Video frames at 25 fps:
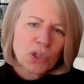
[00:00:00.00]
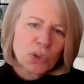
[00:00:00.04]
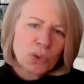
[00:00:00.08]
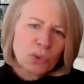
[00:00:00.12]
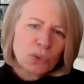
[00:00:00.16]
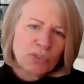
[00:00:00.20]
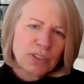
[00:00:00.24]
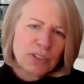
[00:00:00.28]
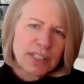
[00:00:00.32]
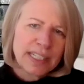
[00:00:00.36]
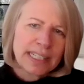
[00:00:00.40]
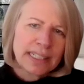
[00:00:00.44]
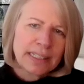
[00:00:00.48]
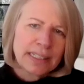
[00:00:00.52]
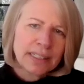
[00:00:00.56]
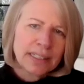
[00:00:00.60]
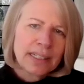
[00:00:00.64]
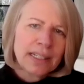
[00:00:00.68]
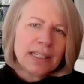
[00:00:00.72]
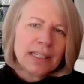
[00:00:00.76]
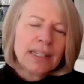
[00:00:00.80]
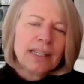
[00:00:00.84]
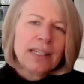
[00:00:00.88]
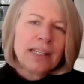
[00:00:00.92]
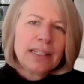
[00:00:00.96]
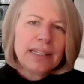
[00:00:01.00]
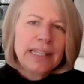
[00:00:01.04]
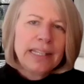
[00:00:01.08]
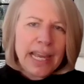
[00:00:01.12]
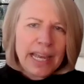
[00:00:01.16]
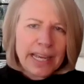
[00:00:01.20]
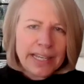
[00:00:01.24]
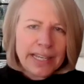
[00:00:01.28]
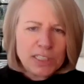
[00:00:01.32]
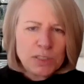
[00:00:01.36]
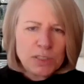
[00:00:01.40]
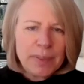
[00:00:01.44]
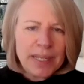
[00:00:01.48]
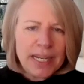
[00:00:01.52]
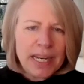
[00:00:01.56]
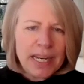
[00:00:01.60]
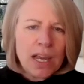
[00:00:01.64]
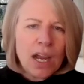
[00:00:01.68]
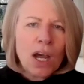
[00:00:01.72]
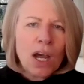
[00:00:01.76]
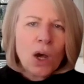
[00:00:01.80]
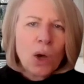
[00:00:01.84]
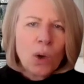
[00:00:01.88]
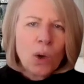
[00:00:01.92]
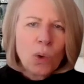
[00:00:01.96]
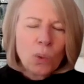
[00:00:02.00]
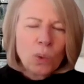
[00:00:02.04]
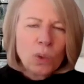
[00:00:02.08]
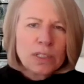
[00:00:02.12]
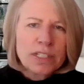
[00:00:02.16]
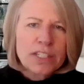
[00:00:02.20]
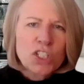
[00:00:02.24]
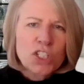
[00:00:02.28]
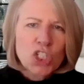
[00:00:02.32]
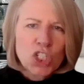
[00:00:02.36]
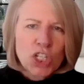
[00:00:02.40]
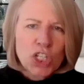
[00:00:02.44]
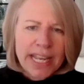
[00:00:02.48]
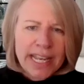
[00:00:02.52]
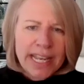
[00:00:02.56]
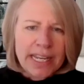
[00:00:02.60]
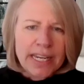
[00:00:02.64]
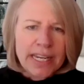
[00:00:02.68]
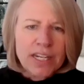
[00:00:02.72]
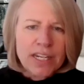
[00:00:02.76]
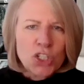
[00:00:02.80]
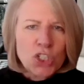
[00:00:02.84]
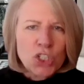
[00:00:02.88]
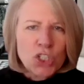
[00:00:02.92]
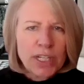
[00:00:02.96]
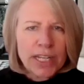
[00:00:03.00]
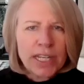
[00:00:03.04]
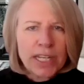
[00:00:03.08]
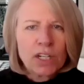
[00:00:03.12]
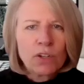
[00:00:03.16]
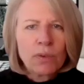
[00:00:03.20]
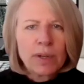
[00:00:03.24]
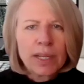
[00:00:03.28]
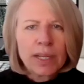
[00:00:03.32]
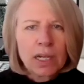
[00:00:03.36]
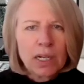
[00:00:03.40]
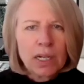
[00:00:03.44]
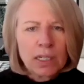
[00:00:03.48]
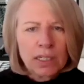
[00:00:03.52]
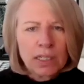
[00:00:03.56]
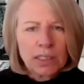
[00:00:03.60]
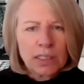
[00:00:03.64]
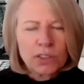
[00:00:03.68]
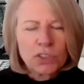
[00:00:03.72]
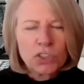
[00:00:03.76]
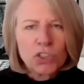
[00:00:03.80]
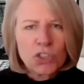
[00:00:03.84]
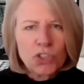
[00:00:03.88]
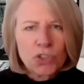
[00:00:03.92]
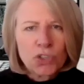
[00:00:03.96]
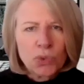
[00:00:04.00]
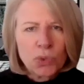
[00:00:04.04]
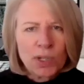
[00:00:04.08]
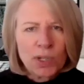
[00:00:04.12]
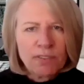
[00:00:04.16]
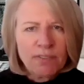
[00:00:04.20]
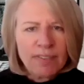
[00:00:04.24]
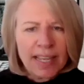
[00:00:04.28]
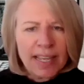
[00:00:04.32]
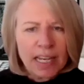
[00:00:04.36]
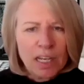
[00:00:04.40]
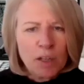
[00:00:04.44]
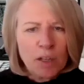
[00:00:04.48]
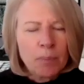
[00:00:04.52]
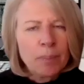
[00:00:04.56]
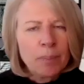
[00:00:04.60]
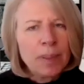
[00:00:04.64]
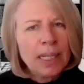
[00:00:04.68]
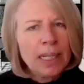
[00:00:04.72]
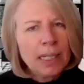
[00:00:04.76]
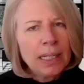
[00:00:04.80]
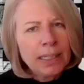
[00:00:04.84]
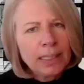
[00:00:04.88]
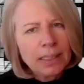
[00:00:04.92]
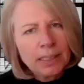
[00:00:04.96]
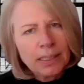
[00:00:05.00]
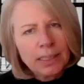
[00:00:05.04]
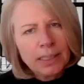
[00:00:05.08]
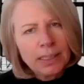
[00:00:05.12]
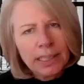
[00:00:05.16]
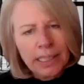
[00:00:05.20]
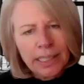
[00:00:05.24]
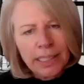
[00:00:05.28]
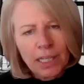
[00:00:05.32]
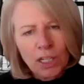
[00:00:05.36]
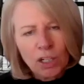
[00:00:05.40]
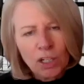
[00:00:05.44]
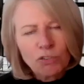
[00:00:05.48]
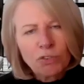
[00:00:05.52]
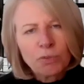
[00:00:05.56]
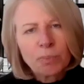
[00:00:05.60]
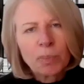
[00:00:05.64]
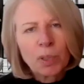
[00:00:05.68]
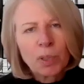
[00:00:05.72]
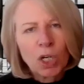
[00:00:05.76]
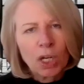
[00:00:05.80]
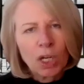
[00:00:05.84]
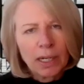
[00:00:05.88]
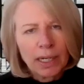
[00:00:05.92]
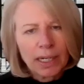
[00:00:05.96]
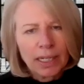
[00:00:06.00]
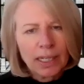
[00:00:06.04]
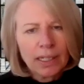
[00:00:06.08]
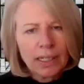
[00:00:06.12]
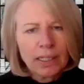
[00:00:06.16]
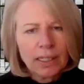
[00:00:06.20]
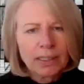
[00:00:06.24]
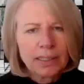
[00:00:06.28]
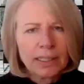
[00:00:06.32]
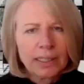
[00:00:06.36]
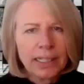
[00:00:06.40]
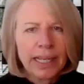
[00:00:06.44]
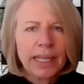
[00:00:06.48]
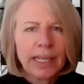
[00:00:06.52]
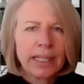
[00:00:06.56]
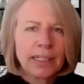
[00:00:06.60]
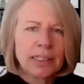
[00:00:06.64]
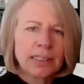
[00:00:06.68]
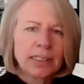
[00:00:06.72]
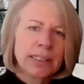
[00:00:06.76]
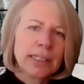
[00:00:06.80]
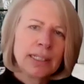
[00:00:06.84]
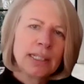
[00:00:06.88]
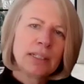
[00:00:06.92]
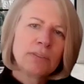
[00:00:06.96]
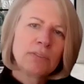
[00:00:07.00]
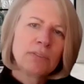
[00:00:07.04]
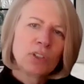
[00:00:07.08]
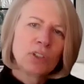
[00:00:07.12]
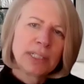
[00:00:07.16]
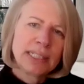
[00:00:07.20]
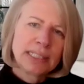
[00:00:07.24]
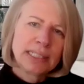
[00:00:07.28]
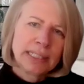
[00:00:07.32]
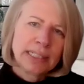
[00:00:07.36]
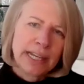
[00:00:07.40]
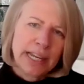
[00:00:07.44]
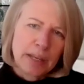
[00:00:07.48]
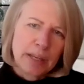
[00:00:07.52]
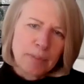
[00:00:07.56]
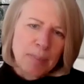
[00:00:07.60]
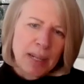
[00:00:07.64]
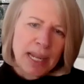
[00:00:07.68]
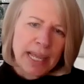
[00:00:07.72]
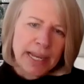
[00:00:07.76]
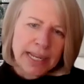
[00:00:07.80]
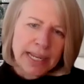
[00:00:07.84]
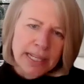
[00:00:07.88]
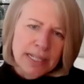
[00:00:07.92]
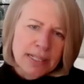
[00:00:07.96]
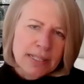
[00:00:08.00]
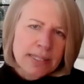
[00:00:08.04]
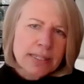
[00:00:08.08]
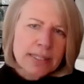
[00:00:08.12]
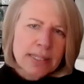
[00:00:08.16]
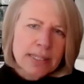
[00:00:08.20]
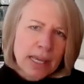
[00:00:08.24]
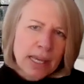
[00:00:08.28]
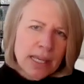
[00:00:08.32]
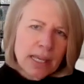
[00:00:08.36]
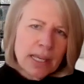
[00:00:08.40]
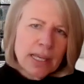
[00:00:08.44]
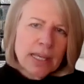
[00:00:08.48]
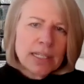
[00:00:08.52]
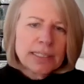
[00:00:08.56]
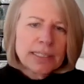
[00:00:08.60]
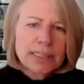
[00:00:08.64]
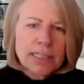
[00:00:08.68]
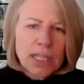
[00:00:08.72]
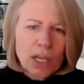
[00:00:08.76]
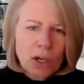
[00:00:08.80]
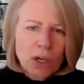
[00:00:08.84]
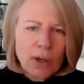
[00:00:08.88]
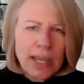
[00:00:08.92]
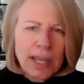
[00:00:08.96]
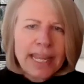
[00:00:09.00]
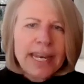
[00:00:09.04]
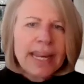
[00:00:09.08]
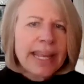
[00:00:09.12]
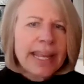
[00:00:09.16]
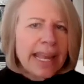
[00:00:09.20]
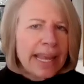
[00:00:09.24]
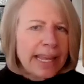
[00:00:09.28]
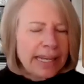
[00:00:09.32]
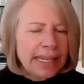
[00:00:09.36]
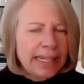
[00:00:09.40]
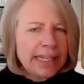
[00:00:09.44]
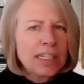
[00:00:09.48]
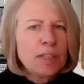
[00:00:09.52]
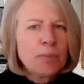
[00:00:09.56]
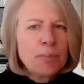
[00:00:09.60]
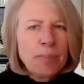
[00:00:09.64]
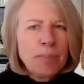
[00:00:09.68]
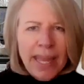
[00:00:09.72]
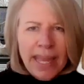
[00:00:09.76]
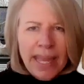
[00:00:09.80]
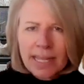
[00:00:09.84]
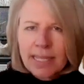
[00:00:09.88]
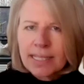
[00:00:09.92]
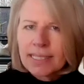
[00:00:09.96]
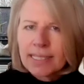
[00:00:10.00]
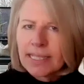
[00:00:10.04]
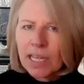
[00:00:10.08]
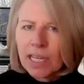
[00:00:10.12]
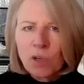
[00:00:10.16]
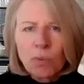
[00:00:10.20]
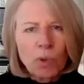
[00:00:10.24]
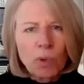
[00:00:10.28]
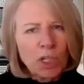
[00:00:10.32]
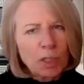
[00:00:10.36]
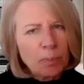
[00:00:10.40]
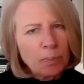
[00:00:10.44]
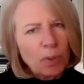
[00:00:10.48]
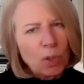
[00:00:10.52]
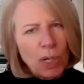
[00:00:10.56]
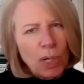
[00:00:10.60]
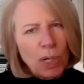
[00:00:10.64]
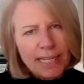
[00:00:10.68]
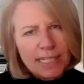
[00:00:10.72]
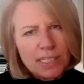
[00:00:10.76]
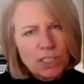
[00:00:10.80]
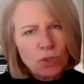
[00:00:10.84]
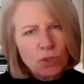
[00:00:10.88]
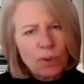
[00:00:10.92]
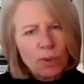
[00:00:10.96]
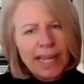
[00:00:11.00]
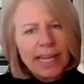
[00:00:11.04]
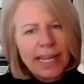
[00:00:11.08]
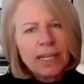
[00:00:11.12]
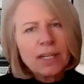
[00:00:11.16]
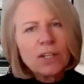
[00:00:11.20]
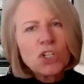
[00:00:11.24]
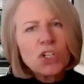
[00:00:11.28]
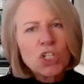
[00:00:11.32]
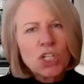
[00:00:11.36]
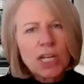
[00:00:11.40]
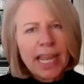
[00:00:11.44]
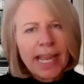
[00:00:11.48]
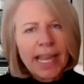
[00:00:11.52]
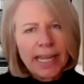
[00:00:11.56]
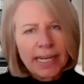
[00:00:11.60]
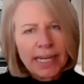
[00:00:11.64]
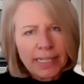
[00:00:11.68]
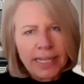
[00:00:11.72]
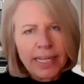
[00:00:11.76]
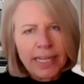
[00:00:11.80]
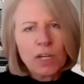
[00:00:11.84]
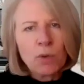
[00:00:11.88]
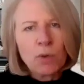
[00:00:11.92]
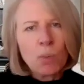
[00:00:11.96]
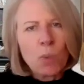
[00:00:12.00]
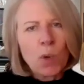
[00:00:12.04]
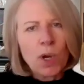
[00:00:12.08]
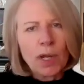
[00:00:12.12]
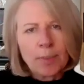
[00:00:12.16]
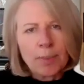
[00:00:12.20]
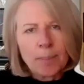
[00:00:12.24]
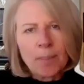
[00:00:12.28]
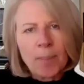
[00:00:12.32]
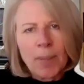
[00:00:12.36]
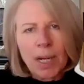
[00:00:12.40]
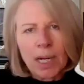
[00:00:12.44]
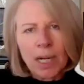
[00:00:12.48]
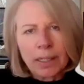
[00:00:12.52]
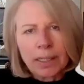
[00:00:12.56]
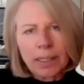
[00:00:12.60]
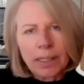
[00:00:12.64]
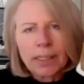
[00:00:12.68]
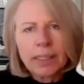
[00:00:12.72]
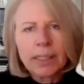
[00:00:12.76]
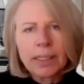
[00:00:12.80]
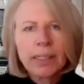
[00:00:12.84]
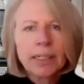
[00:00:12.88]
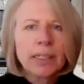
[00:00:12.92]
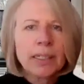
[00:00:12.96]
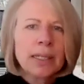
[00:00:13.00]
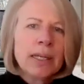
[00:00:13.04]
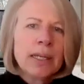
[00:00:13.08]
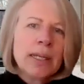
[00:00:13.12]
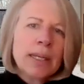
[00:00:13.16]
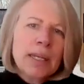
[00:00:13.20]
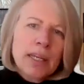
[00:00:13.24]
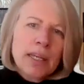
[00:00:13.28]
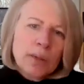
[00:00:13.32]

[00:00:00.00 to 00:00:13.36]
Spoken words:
COVID, there has been a whole change in regards to availability of product and delivery timelines. So, and again, it depends at what price range and in what market.